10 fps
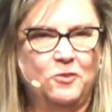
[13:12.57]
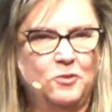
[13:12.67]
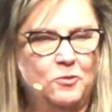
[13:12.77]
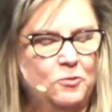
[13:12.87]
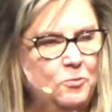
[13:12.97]

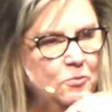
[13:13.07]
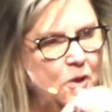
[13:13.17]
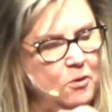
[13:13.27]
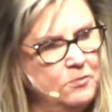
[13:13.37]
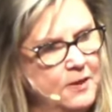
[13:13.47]
to
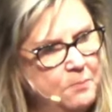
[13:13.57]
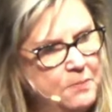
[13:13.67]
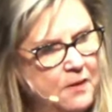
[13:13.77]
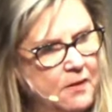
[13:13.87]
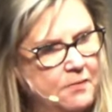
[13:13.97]
go deep
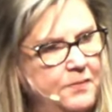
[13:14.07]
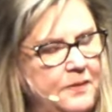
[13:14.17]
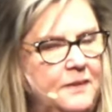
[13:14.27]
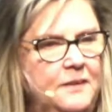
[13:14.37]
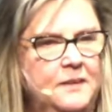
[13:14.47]
enough
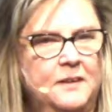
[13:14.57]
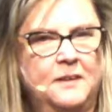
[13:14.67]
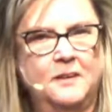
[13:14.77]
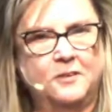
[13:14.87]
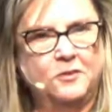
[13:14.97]

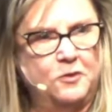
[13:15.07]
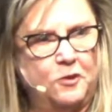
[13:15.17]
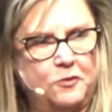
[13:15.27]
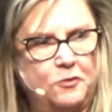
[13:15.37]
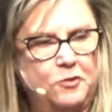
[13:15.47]
to
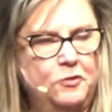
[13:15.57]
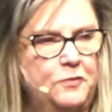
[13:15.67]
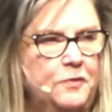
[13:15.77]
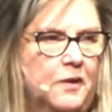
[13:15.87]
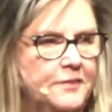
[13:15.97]
know the truth
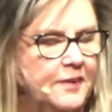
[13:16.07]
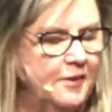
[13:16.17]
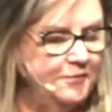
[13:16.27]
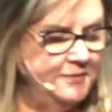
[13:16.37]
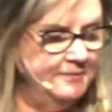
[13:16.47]
for
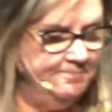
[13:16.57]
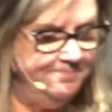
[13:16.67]
ourselves.